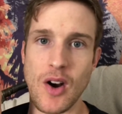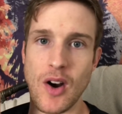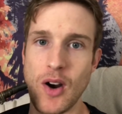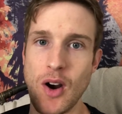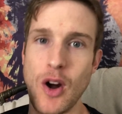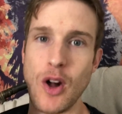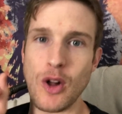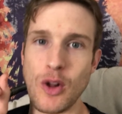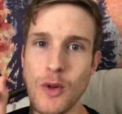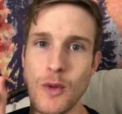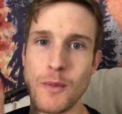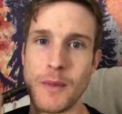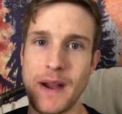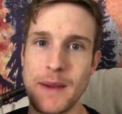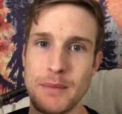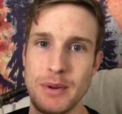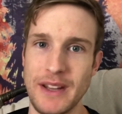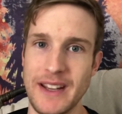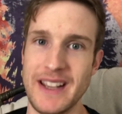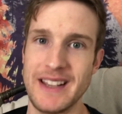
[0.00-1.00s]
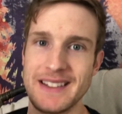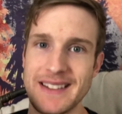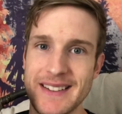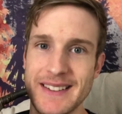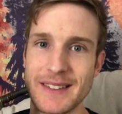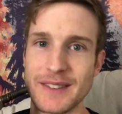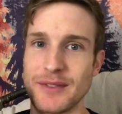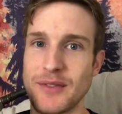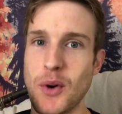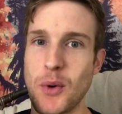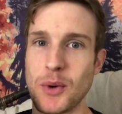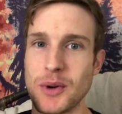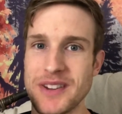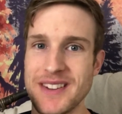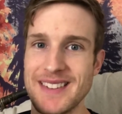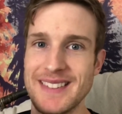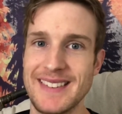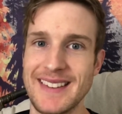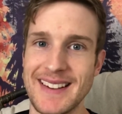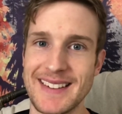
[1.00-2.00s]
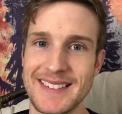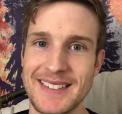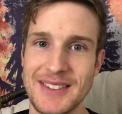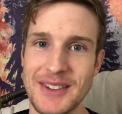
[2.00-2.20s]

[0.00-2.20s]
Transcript: All my plan is for these next